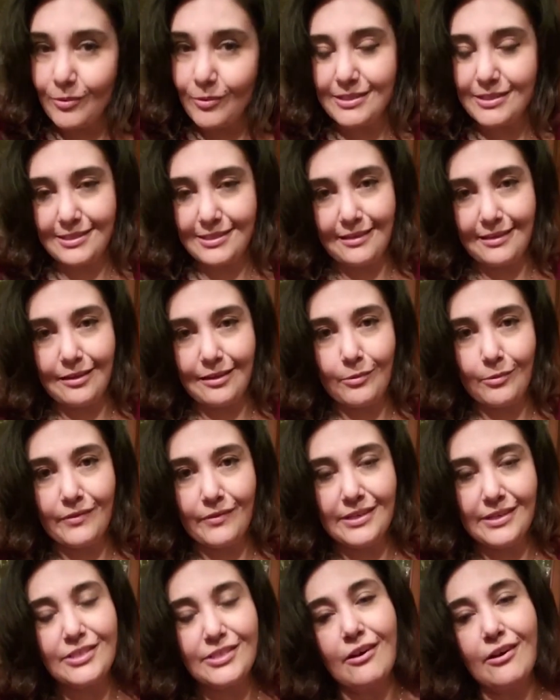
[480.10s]
one dealing
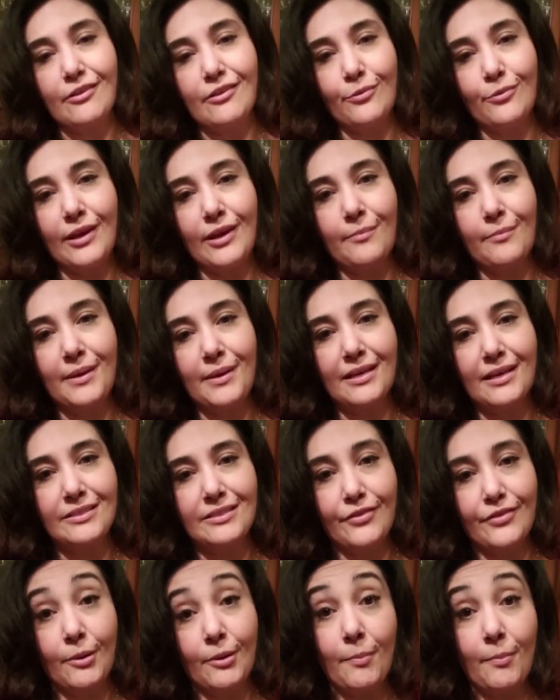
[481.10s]
with dysarthria because
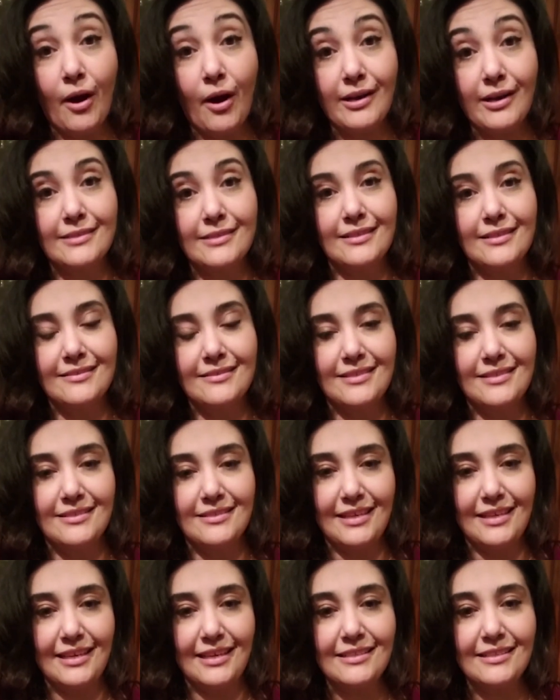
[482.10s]
of their Parkinson's
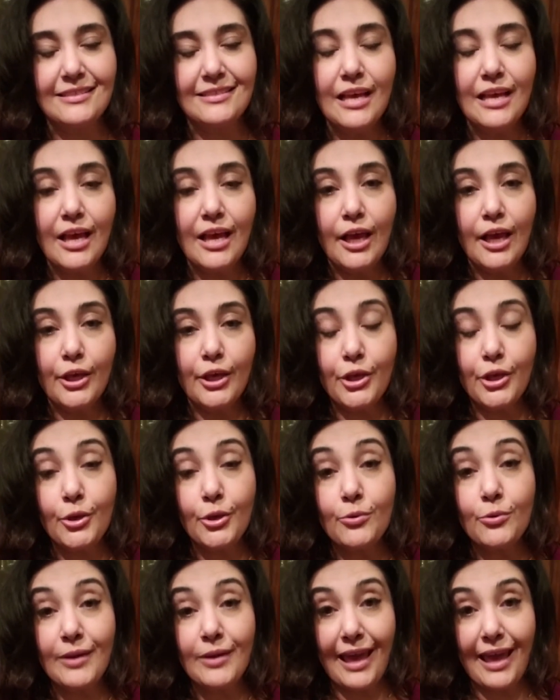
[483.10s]
disease,
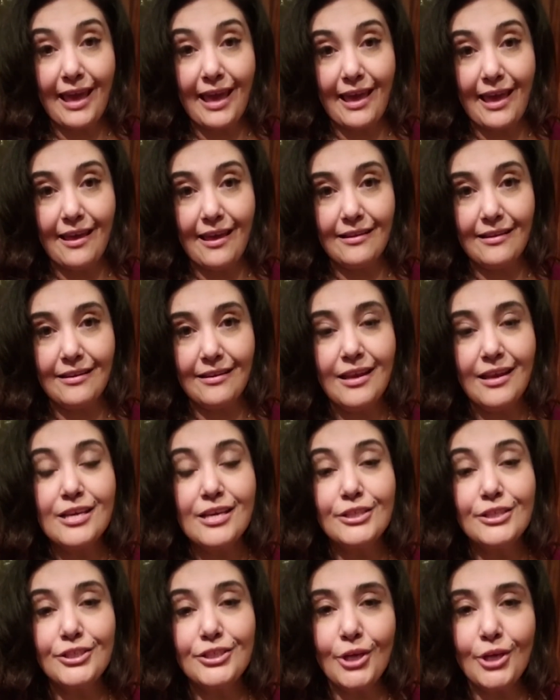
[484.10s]
you can
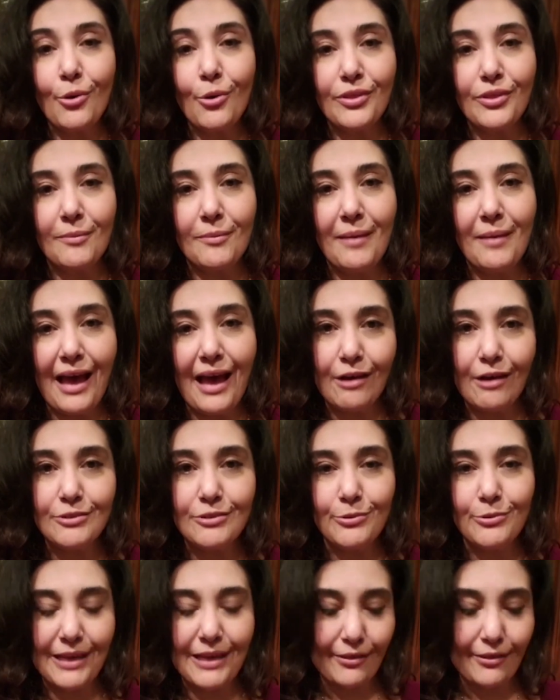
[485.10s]
show them how
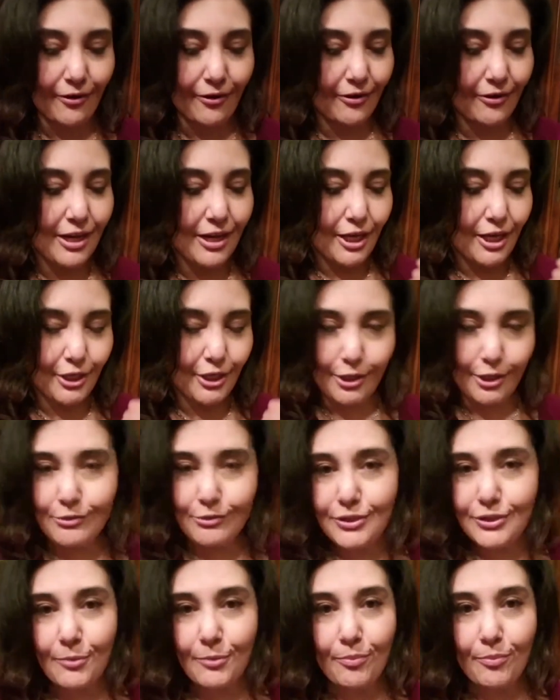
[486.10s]
to either
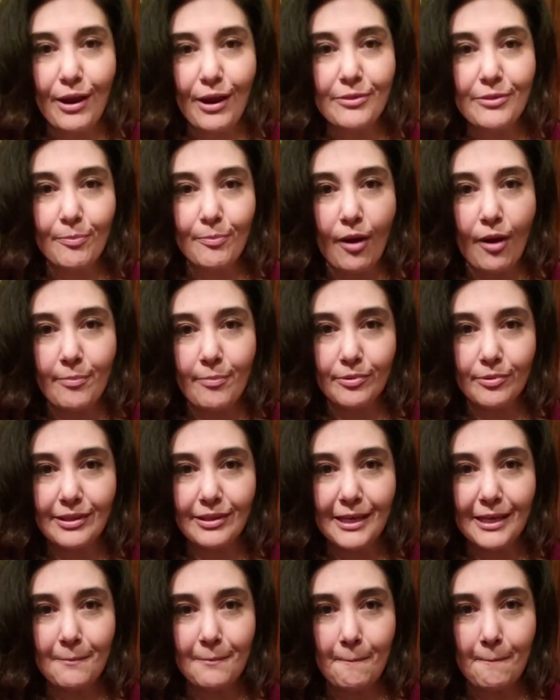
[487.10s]
use their breath
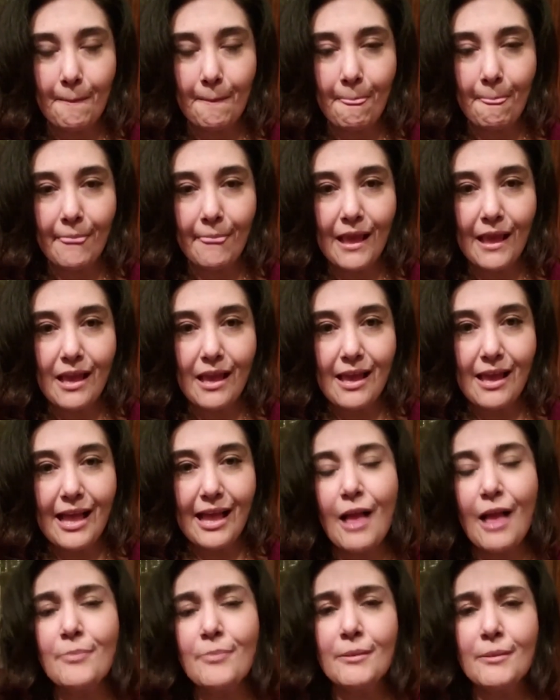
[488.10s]
properly,
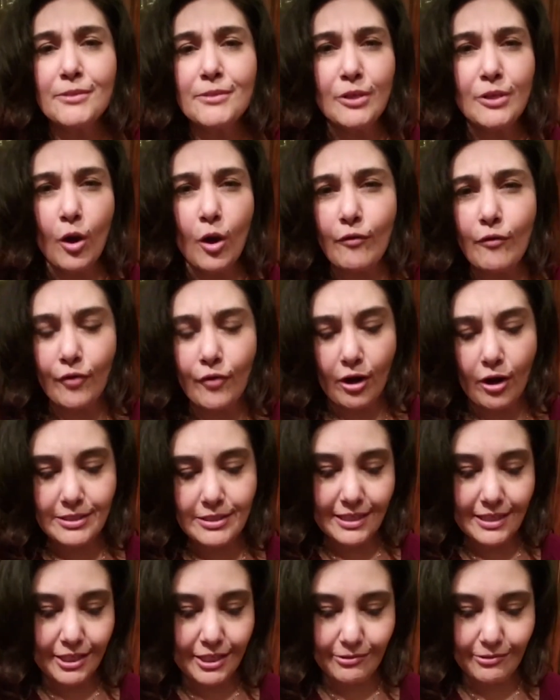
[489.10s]
help them to
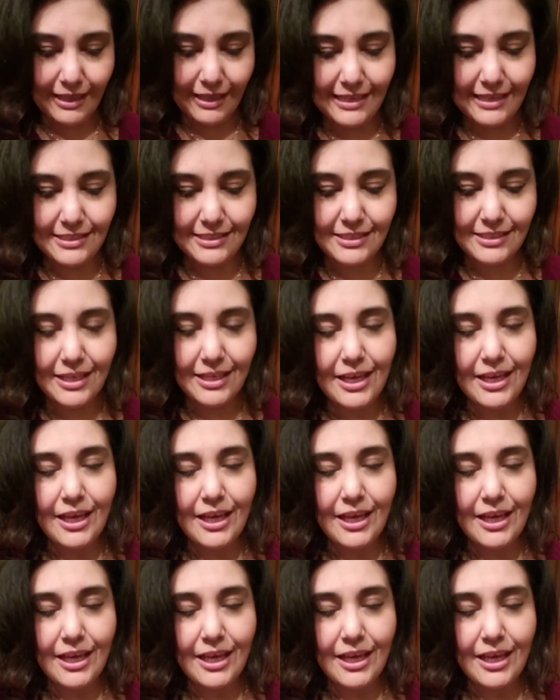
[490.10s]
over-articulate,